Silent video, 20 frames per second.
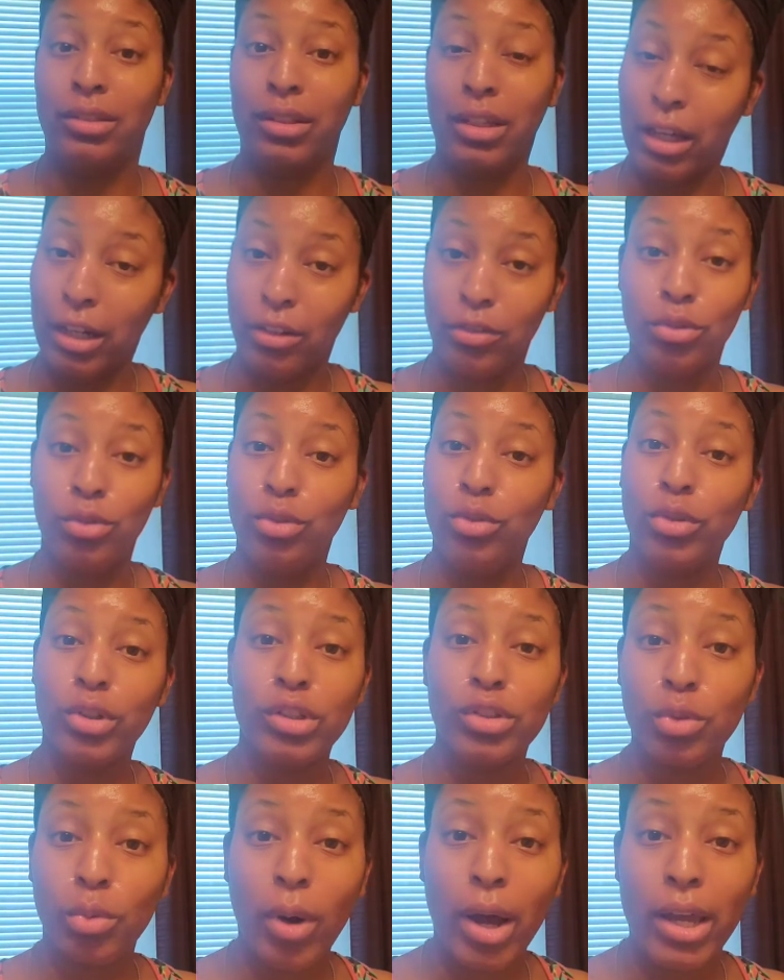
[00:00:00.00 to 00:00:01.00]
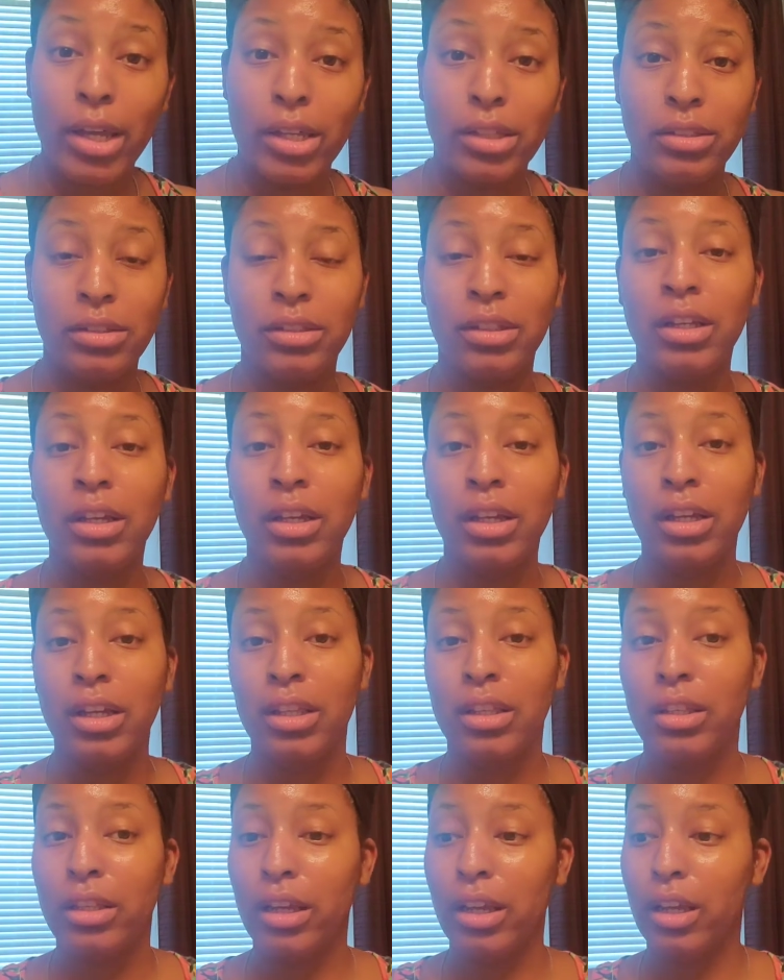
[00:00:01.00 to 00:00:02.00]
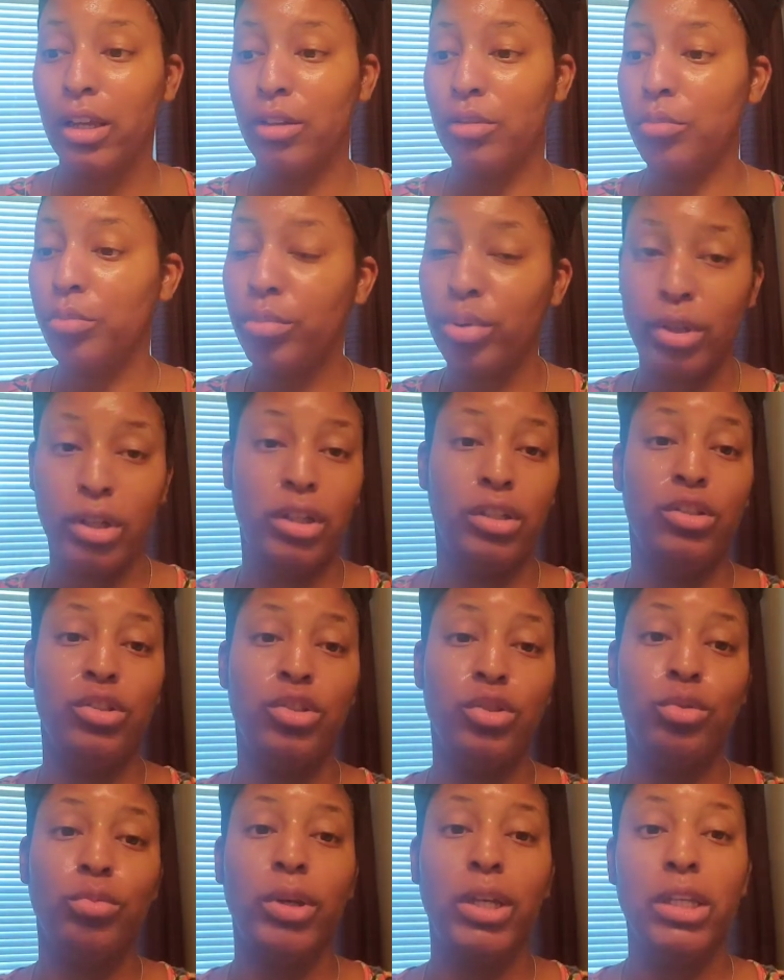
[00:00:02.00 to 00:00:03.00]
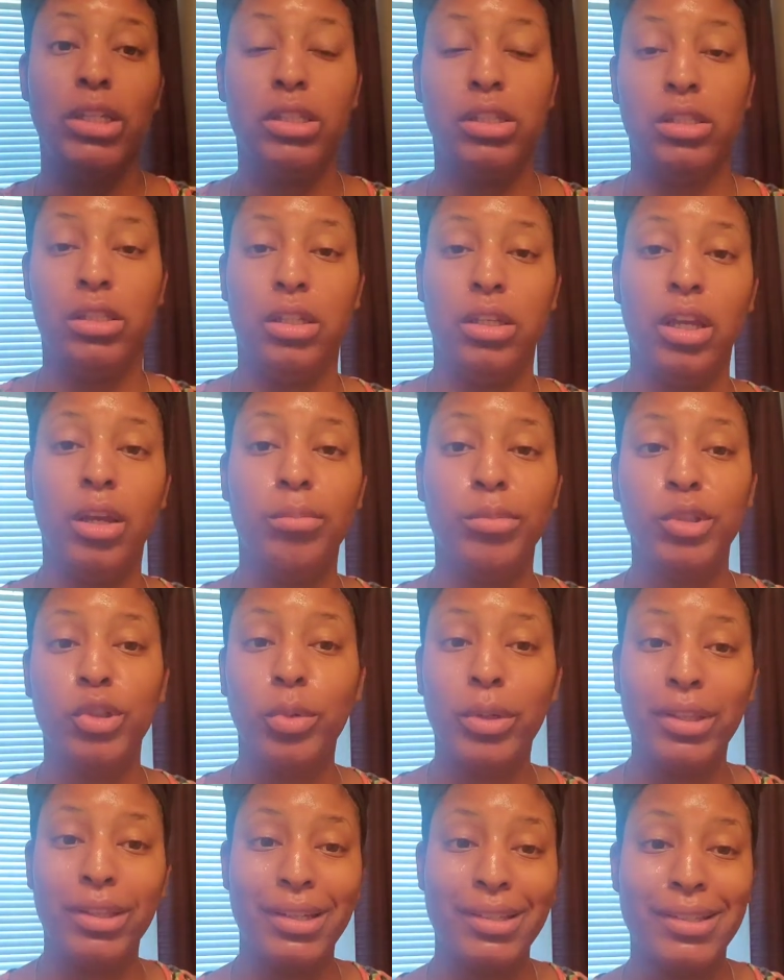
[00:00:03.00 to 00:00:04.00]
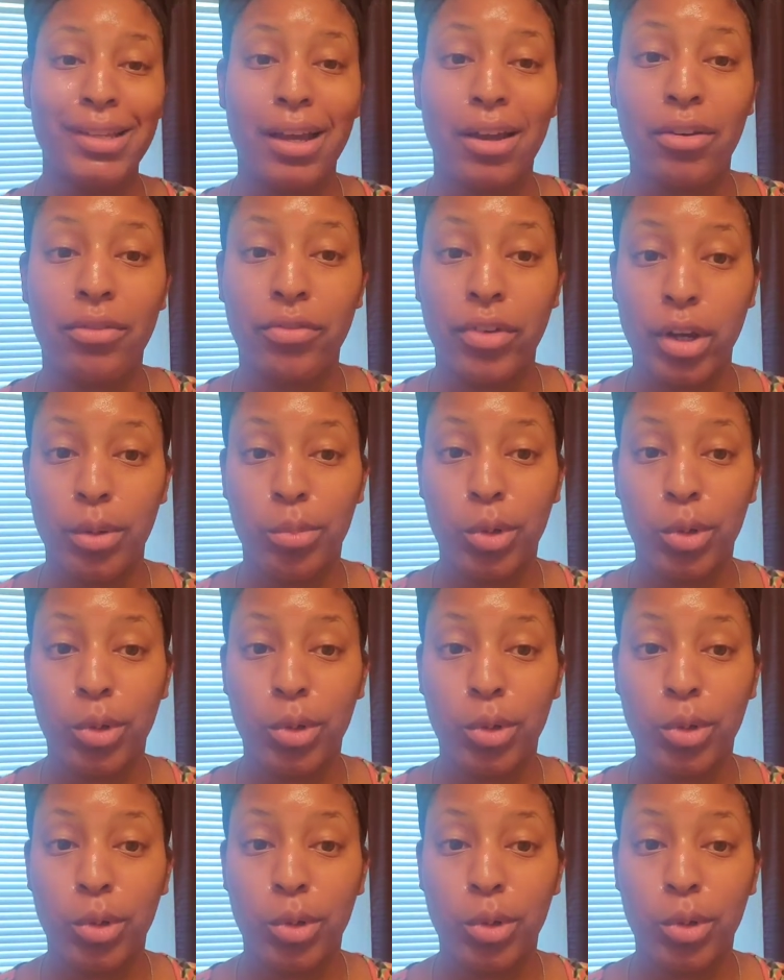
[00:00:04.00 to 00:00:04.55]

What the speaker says: And if you do it twice, then put 2 weeks in between that time frame.